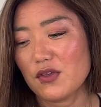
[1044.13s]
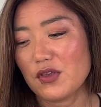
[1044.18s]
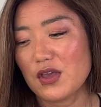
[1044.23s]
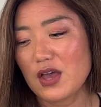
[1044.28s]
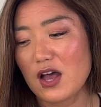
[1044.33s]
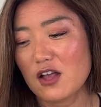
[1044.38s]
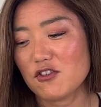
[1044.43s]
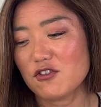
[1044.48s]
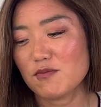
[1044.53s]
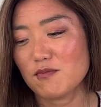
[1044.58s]

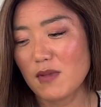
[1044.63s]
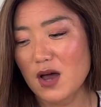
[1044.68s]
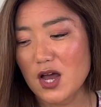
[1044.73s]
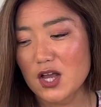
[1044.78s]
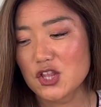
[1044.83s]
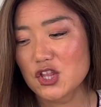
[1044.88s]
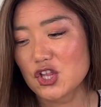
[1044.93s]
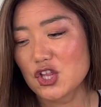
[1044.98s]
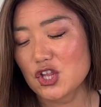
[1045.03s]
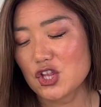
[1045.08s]
as
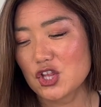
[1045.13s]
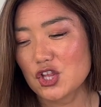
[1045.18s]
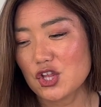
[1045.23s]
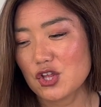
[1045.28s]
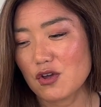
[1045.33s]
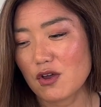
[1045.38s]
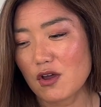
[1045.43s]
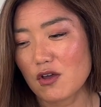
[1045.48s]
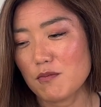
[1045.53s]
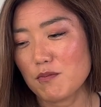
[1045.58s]
much
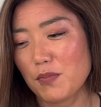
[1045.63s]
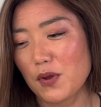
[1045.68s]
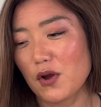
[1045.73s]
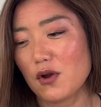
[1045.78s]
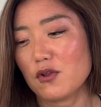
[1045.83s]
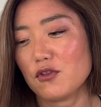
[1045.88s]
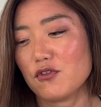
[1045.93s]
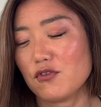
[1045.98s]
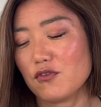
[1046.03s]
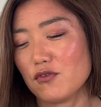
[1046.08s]

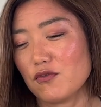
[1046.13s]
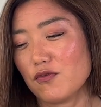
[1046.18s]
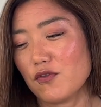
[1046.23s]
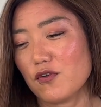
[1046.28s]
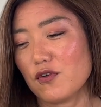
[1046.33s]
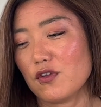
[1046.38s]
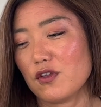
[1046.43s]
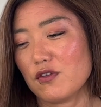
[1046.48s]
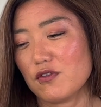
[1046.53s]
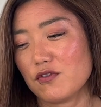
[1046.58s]
compared to for
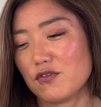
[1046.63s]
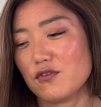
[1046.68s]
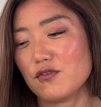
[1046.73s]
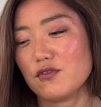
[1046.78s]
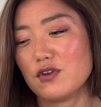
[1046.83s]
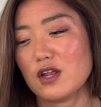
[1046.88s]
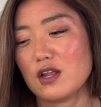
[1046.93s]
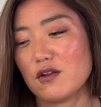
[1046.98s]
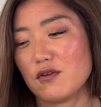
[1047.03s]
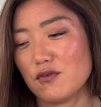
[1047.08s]
a
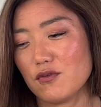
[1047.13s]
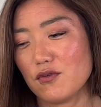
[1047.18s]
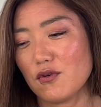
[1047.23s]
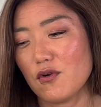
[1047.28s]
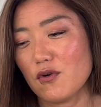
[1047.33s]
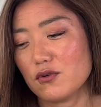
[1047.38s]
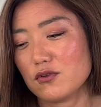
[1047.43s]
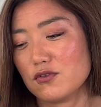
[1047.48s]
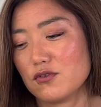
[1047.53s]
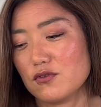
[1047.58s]
student who
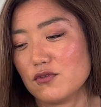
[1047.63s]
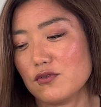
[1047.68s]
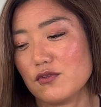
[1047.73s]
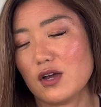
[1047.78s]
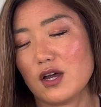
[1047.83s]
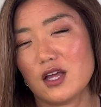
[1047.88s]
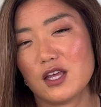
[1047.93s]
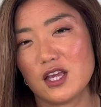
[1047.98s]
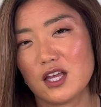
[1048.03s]
go to